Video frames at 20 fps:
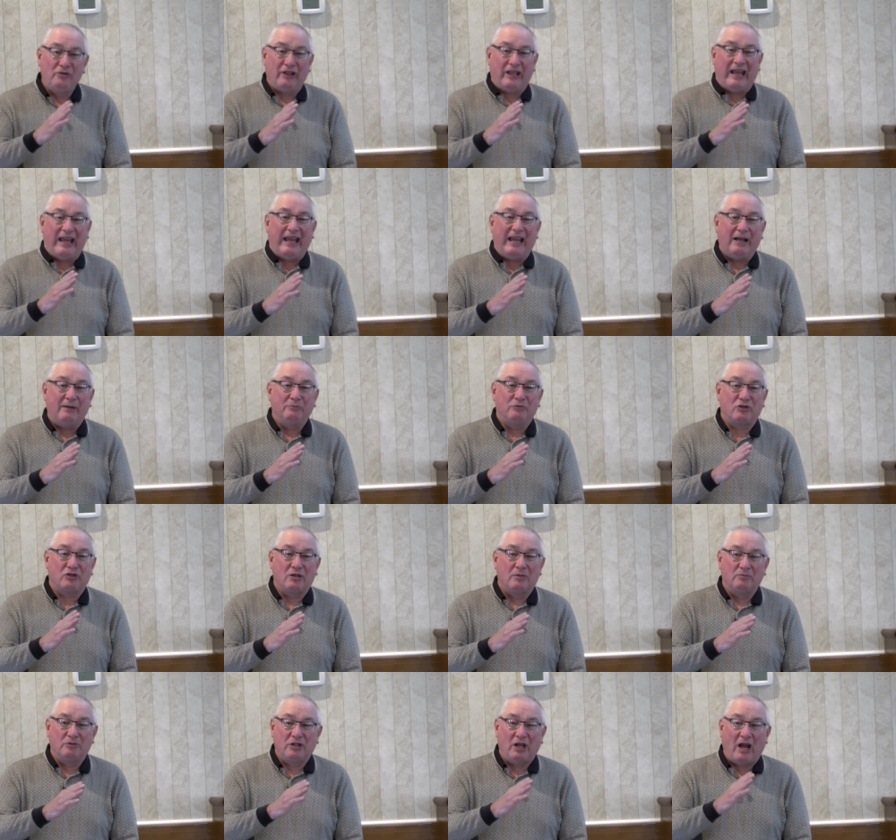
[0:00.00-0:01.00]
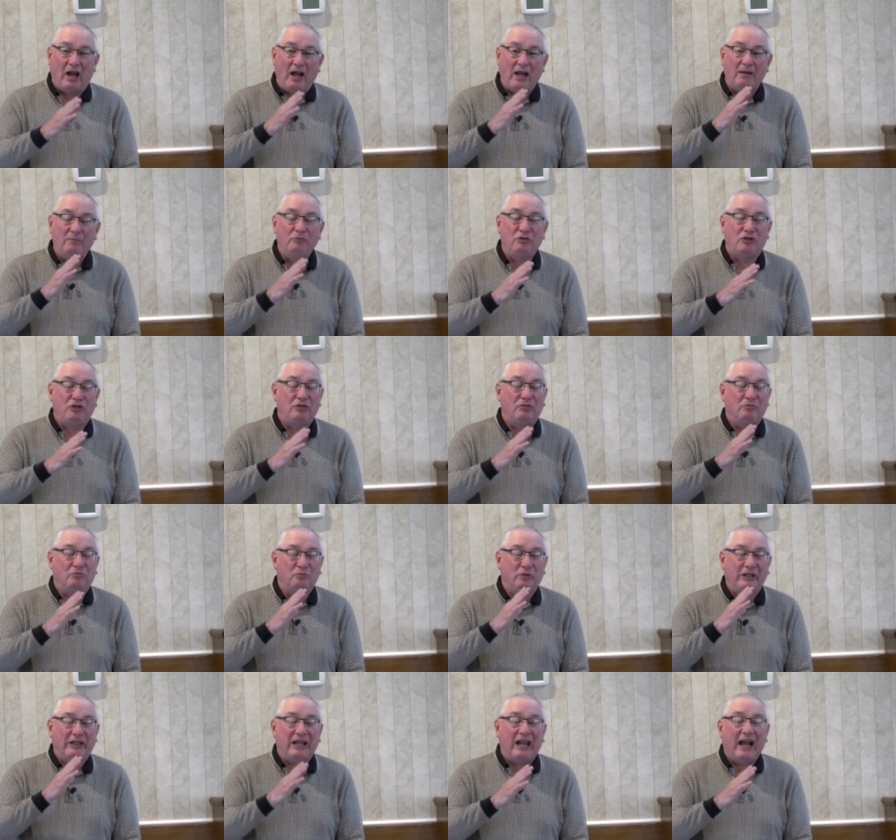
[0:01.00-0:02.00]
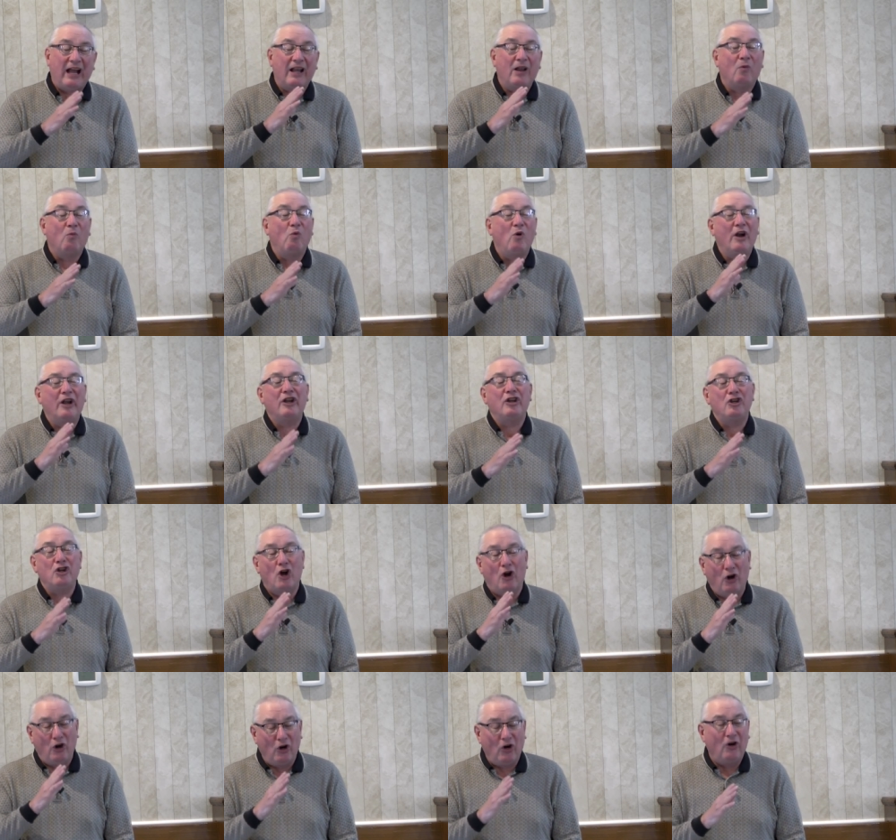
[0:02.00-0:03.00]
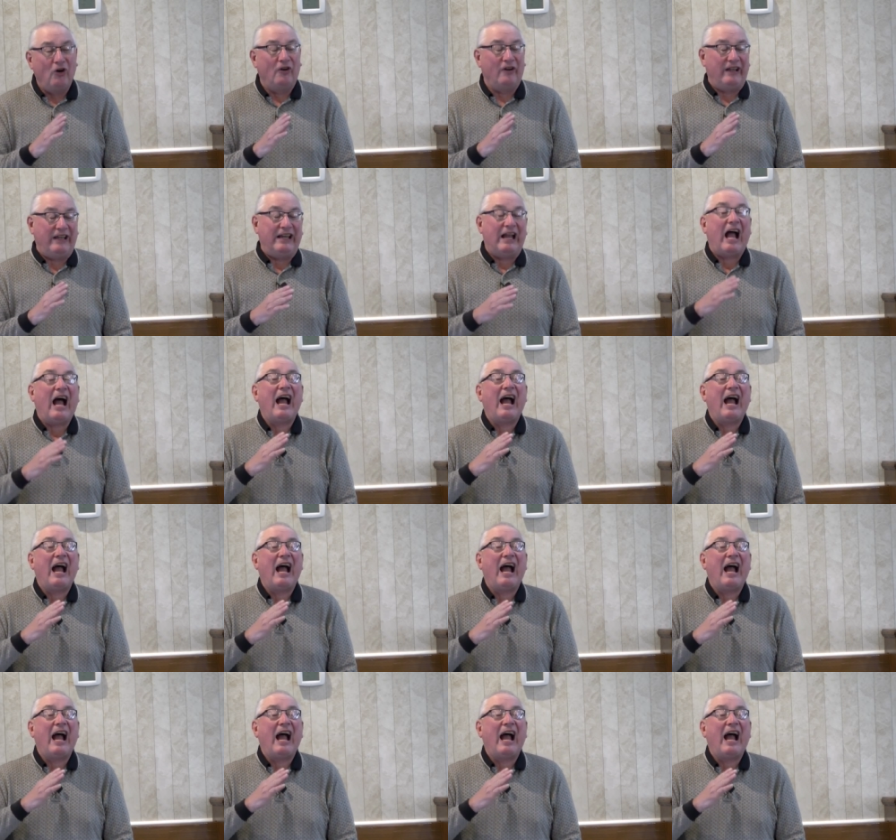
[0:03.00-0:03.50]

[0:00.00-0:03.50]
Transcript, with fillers: them, sometimes we kind of wanted to hurry.